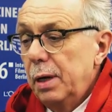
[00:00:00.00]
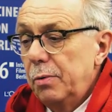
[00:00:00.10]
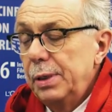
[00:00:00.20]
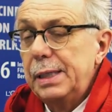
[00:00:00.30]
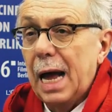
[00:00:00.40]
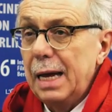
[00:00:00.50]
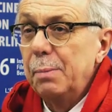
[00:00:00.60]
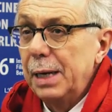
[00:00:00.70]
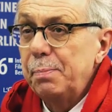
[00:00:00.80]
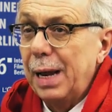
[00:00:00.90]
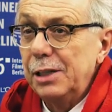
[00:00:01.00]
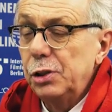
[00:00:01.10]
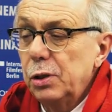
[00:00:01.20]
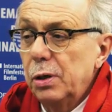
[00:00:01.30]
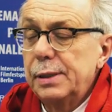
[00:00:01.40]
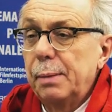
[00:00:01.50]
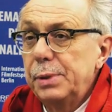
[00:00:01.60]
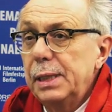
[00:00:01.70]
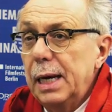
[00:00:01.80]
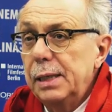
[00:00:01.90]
retirement pension or something.